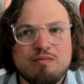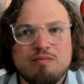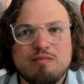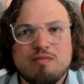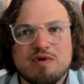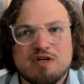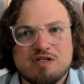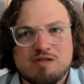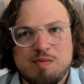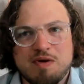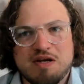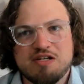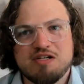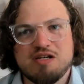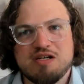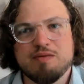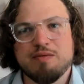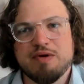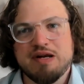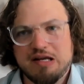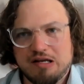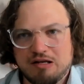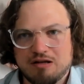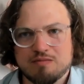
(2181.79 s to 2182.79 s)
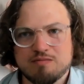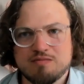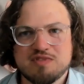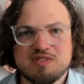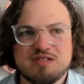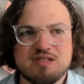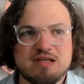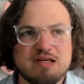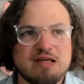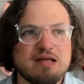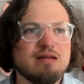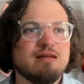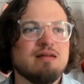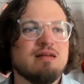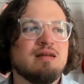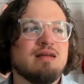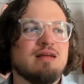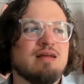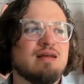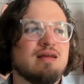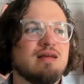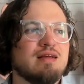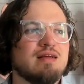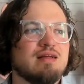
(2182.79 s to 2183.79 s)
especially when it comes to
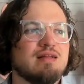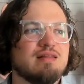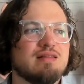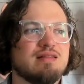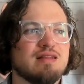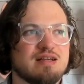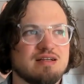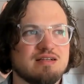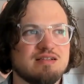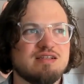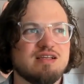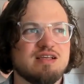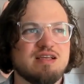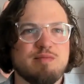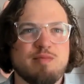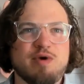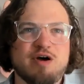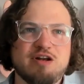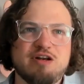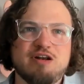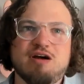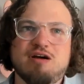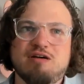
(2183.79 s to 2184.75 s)
things that you might not